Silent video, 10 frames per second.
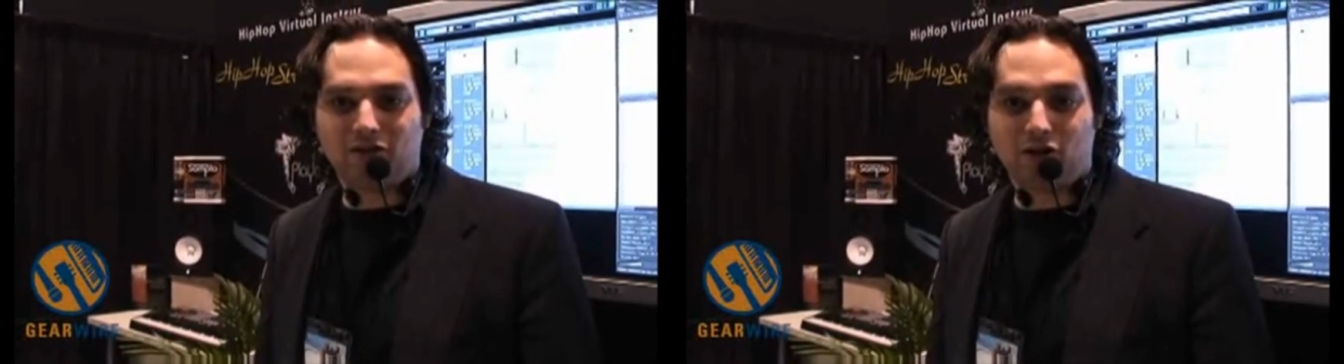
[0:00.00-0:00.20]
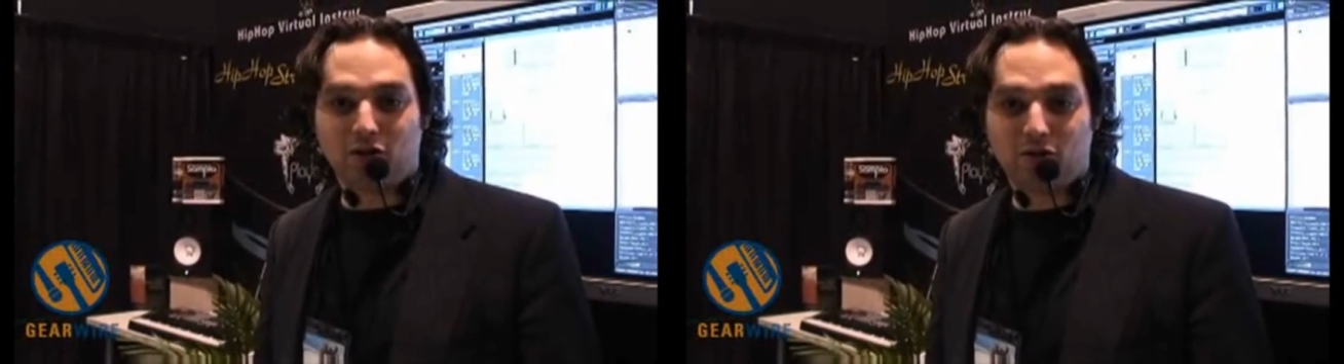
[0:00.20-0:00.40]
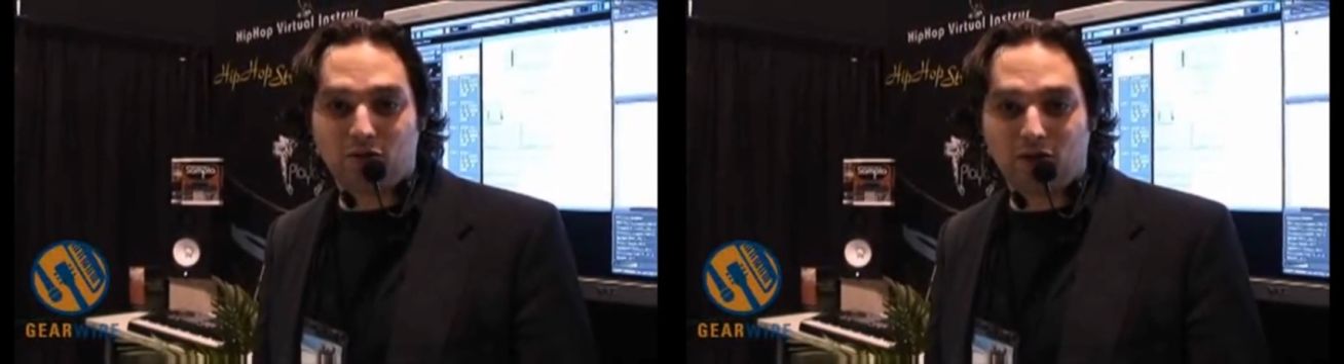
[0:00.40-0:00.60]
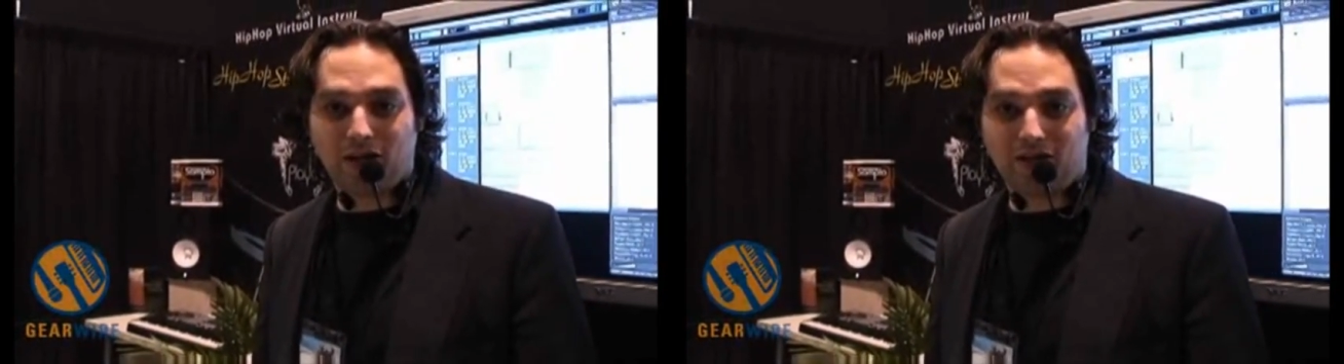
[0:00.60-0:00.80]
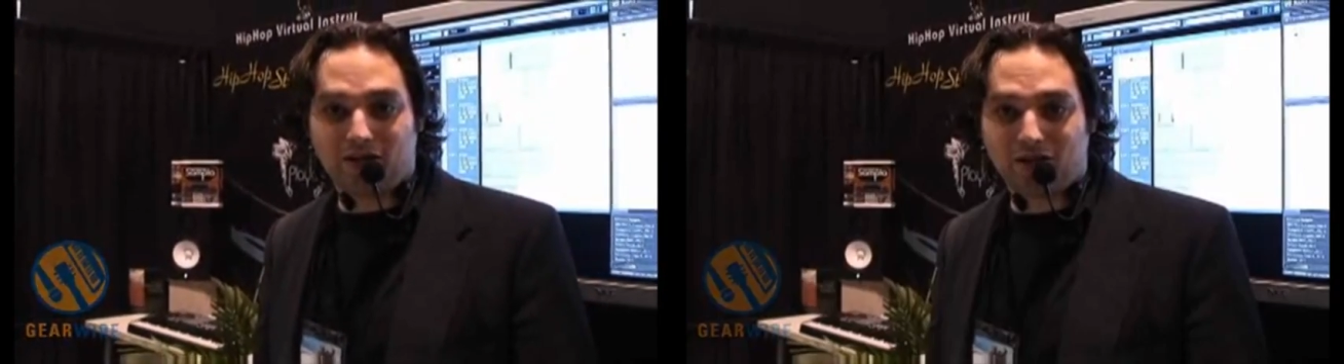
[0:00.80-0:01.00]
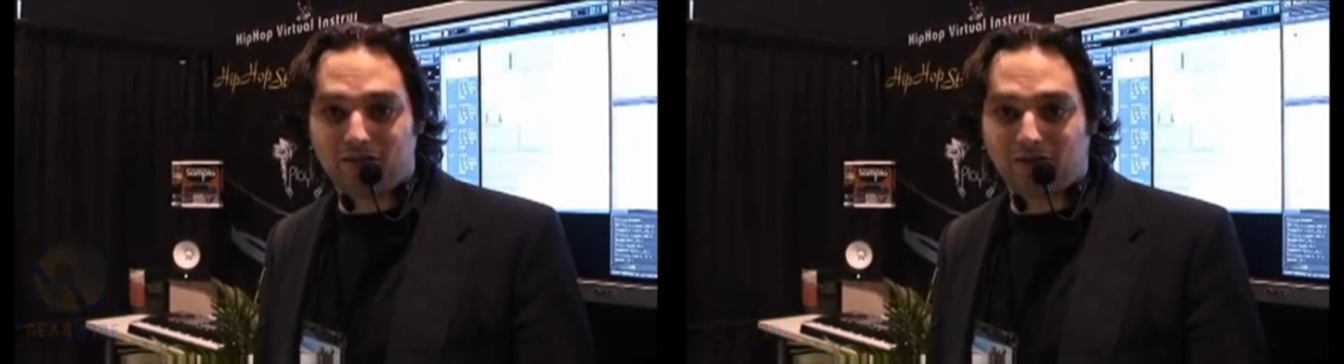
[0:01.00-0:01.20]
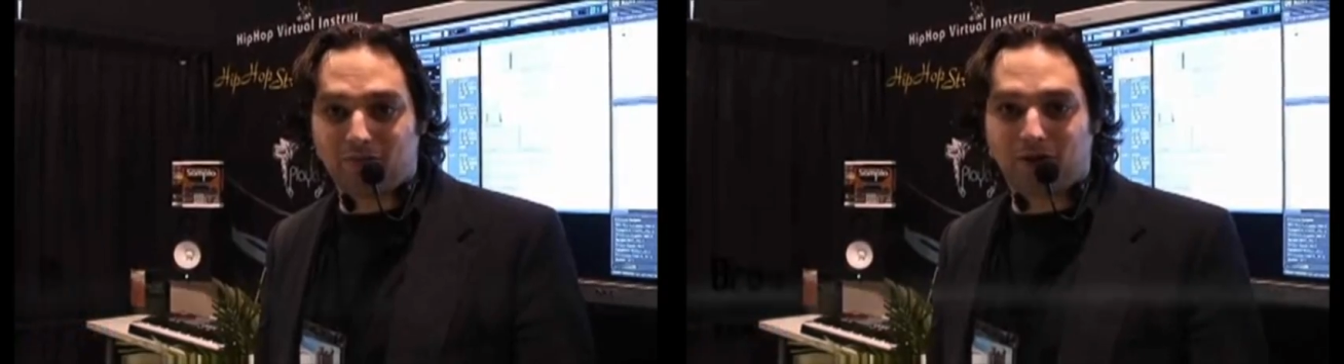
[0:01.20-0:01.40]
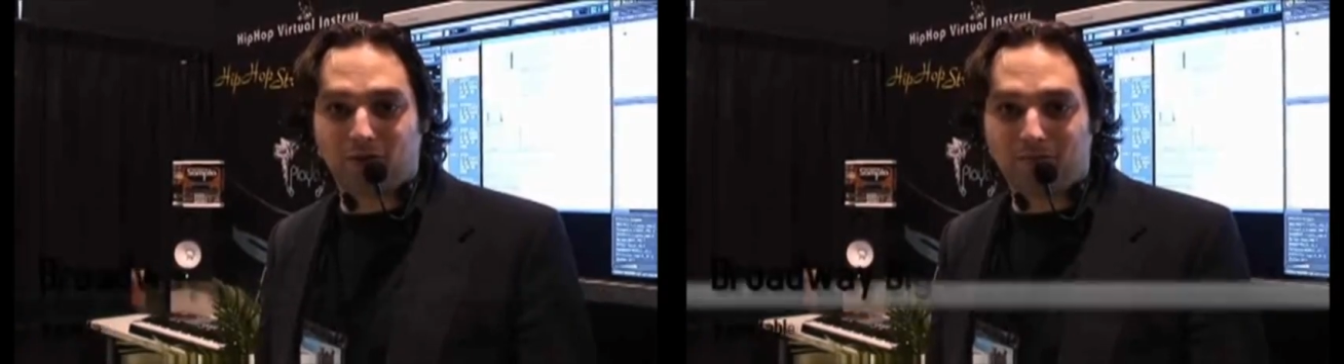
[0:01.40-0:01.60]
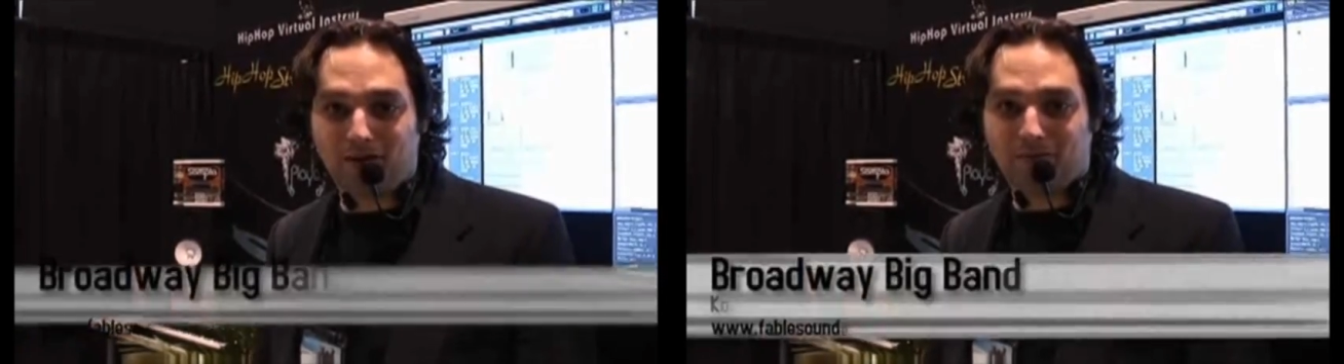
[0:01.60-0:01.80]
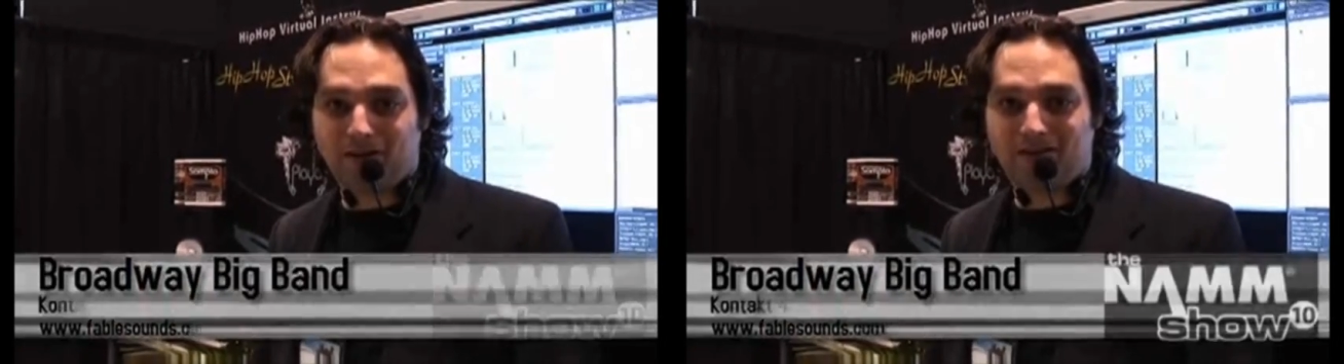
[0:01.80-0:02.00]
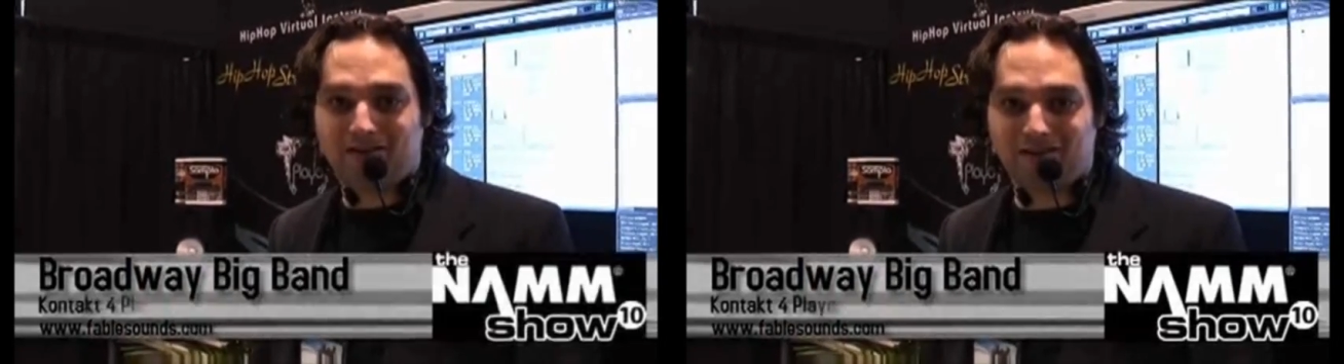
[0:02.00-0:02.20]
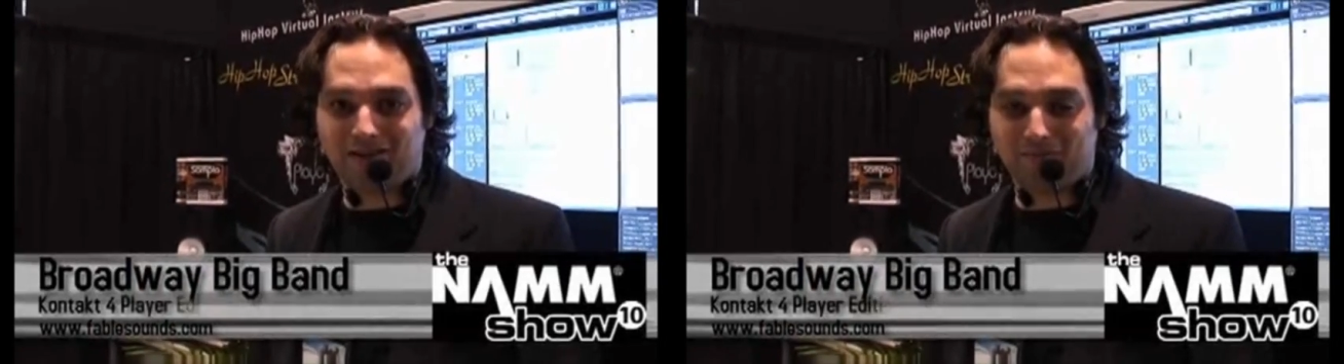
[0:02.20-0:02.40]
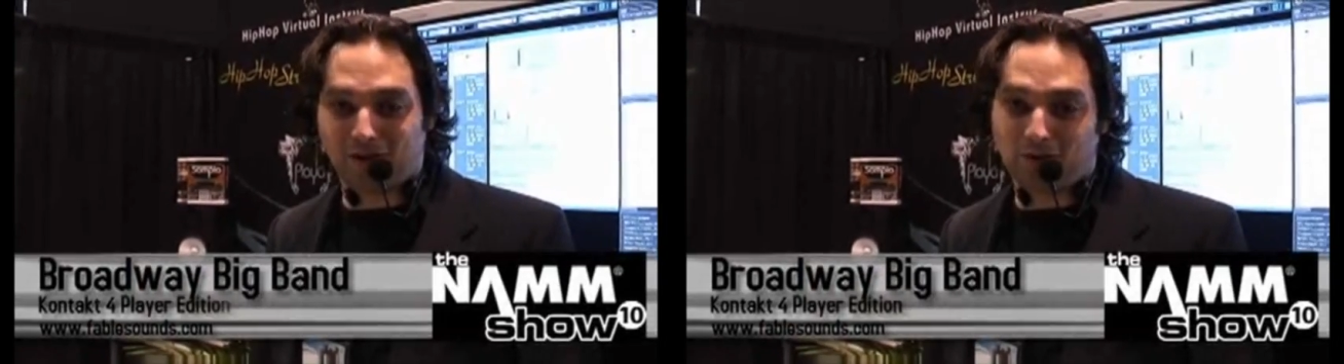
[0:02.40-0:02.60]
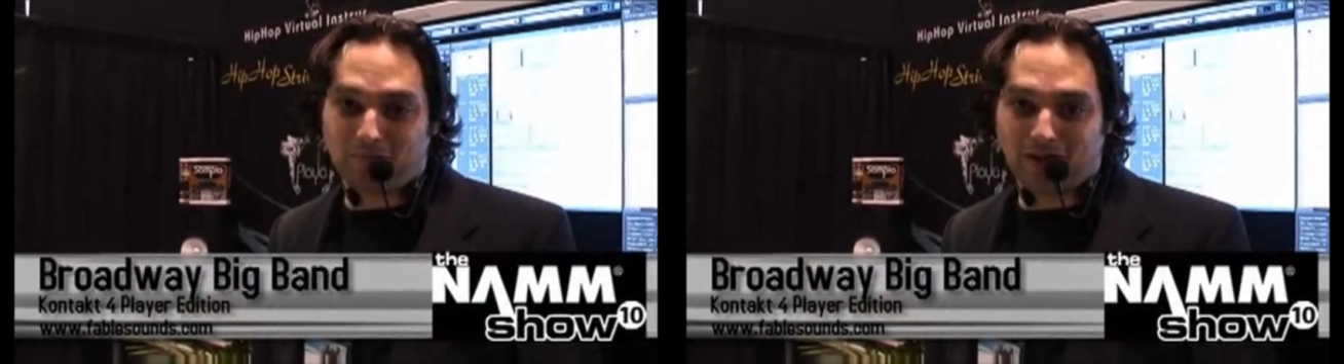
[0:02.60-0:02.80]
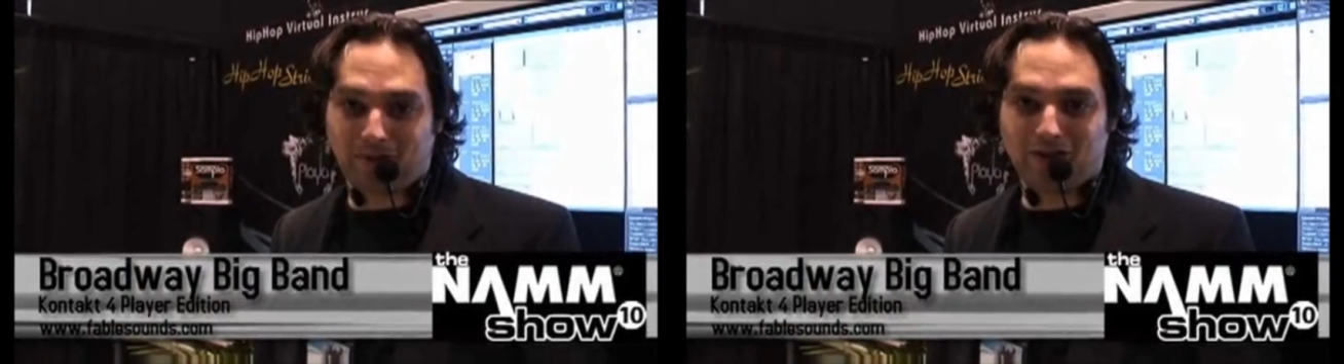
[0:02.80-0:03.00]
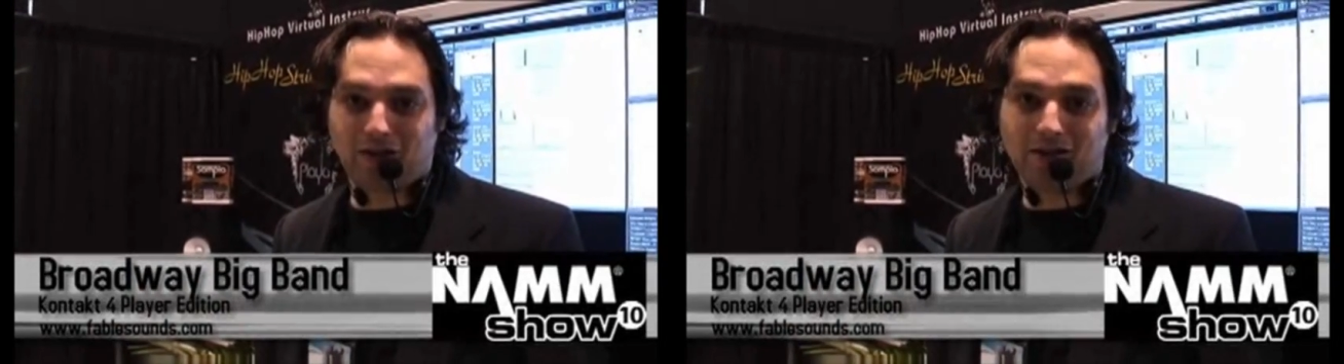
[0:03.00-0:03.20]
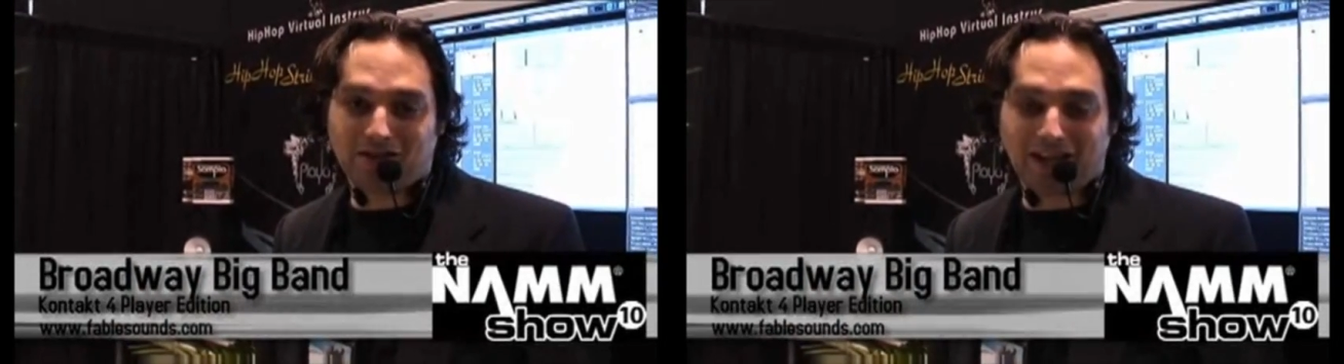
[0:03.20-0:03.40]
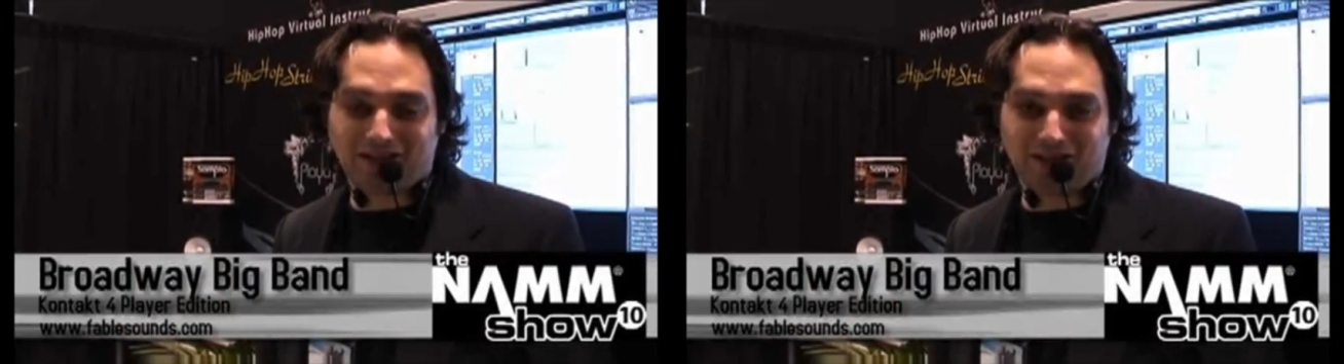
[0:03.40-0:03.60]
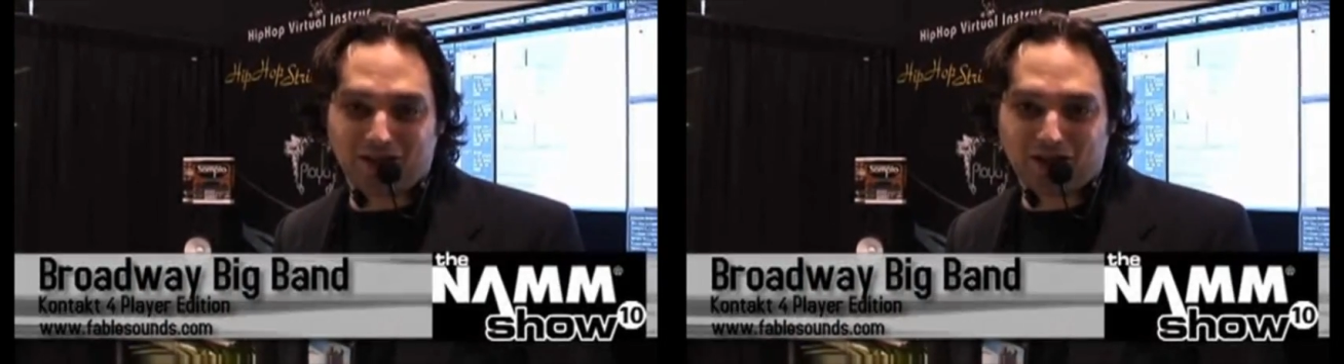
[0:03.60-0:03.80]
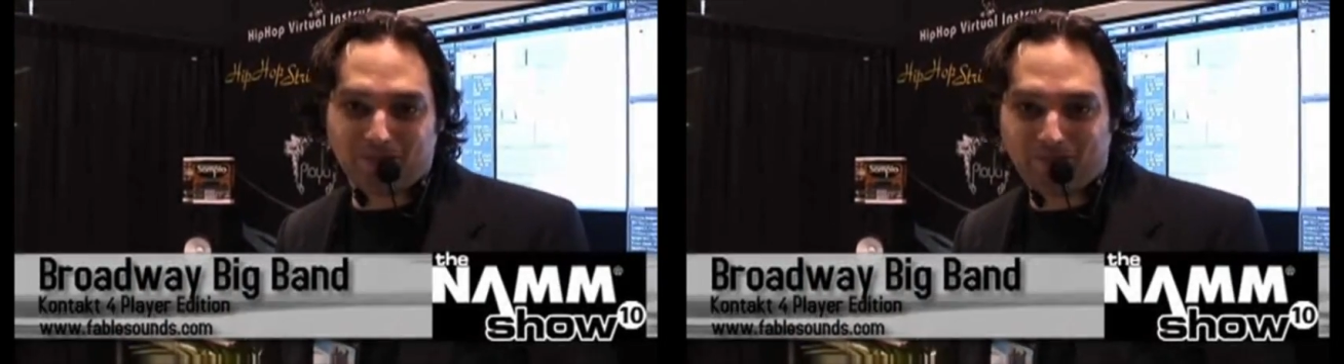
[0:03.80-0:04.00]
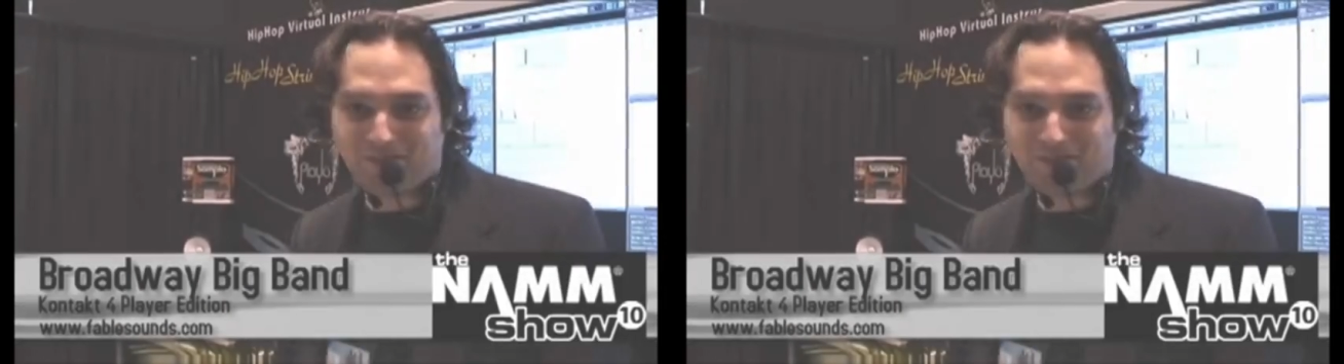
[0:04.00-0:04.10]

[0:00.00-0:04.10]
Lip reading: new edition for Broadway Big Band, Broadway Big Band Kontakt Edition.